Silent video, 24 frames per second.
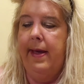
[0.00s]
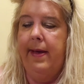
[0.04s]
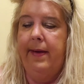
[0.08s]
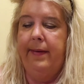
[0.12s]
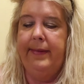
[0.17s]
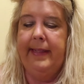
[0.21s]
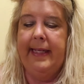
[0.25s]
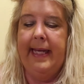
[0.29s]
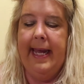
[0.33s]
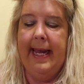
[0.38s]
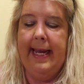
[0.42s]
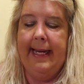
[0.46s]

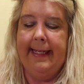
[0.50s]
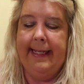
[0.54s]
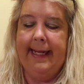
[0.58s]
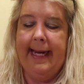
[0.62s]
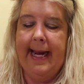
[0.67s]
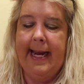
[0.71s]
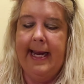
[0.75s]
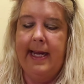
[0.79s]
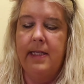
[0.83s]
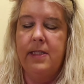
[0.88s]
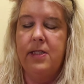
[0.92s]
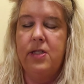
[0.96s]
Okay,
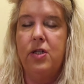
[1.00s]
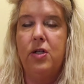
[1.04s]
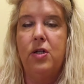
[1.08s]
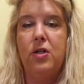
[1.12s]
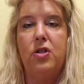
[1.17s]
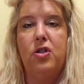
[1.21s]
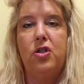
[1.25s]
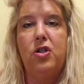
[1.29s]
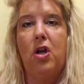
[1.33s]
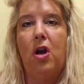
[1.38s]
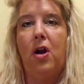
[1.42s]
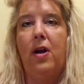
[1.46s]
Cancer,
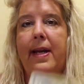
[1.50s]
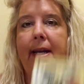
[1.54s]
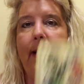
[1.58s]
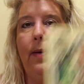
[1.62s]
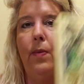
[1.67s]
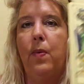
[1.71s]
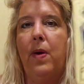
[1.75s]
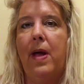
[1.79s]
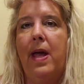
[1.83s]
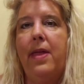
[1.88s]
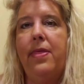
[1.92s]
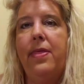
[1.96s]
starting
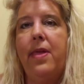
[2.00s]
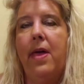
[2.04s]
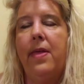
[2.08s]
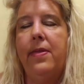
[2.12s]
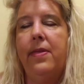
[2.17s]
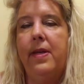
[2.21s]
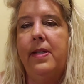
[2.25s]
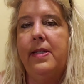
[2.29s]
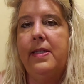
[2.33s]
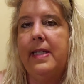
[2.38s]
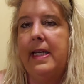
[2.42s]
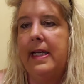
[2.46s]
with
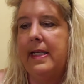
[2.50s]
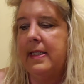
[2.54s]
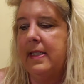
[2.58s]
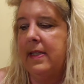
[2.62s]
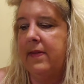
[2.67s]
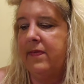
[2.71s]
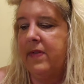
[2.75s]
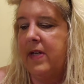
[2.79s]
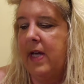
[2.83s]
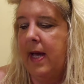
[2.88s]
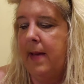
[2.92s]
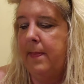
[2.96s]
the Six
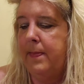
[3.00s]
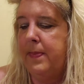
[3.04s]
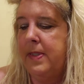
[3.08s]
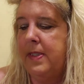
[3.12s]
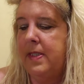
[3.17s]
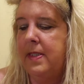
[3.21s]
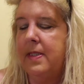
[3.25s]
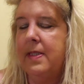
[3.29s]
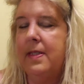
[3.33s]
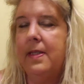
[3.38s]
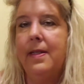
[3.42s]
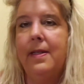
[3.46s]
of
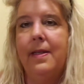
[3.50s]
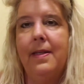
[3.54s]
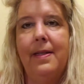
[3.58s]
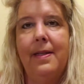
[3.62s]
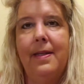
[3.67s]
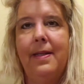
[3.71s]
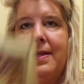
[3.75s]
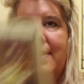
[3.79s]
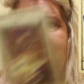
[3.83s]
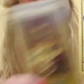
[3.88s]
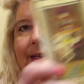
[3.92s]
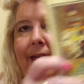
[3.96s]
Cups,
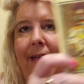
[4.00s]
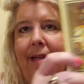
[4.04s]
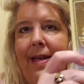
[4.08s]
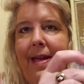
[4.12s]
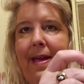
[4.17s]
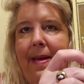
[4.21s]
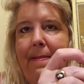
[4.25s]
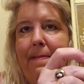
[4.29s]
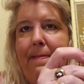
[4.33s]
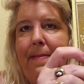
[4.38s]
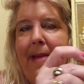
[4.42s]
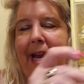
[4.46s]

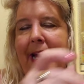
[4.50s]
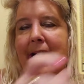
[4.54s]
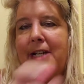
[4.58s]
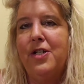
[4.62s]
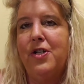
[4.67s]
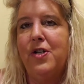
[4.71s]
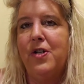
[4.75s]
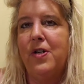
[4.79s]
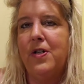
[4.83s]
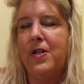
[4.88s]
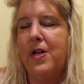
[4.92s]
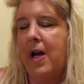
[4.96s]

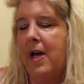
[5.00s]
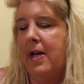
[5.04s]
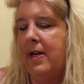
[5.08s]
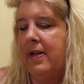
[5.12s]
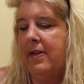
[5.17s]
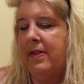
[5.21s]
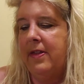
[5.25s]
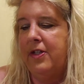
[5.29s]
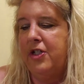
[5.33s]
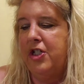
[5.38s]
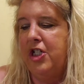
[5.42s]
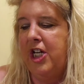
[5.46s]
Major Arcana,
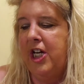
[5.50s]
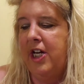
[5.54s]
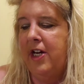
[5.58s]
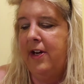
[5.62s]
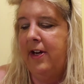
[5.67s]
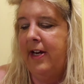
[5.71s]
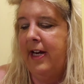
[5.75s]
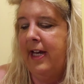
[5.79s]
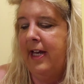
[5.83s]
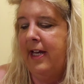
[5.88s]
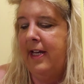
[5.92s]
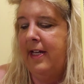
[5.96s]
the
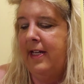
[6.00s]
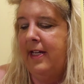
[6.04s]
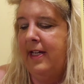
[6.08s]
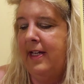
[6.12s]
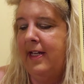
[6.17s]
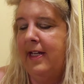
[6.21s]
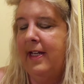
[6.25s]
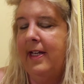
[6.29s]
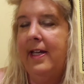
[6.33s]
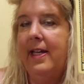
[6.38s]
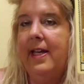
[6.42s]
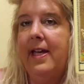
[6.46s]
Chariot,
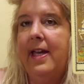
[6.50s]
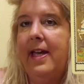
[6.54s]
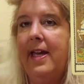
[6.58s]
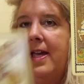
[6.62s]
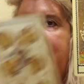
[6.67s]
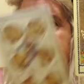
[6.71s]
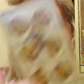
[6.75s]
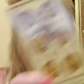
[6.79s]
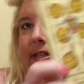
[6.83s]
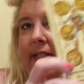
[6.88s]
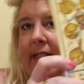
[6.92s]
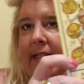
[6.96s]

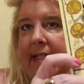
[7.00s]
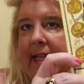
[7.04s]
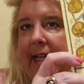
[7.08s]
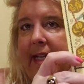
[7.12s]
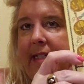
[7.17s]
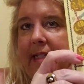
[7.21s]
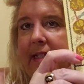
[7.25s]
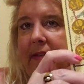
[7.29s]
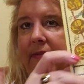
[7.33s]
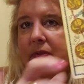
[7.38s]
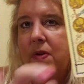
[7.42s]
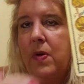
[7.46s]
the
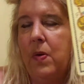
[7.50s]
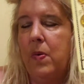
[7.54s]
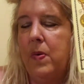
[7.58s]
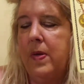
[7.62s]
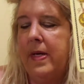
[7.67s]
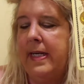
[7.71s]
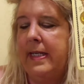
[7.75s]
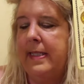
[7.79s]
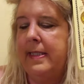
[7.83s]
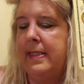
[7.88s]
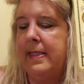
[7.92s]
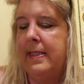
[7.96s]
Six of
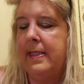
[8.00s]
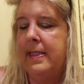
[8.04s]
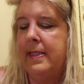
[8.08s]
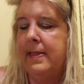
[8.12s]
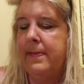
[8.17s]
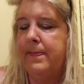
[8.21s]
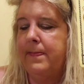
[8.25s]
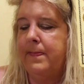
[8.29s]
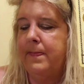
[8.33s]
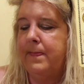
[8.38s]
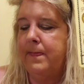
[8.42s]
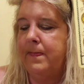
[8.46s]
Coins,
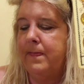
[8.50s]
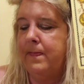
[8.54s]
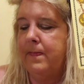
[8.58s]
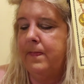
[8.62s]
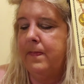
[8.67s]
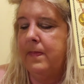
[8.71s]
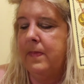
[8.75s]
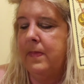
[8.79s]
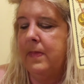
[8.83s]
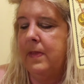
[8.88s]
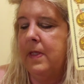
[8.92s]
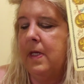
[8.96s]

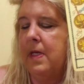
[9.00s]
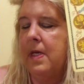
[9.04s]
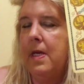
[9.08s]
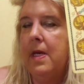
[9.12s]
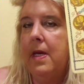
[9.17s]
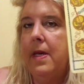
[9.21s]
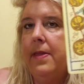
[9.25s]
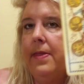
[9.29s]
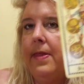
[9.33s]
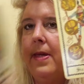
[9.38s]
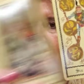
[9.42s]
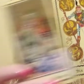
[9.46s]

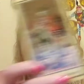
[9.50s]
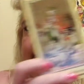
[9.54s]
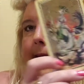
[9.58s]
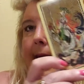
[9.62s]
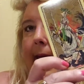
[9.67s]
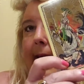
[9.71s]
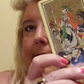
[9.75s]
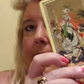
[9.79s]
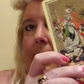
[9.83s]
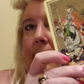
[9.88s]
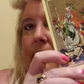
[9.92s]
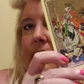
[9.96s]
the
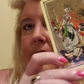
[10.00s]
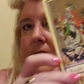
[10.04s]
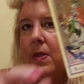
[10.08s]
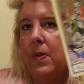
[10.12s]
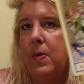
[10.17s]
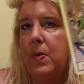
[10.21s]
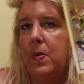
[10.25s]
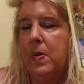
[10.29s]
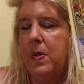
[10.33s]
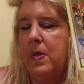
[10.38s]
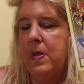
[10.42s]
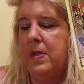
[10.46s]
Knight of
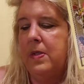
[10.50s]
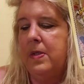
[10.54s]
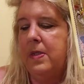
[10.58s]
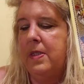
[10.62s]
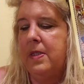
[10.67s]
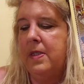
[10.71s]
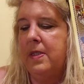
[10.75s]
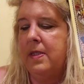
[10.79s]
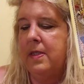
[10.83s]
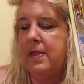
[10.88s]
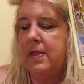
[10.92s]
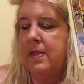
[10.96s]

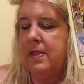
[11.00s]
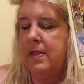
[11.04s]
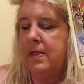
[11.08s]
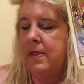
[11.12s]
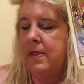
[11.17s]
Swords,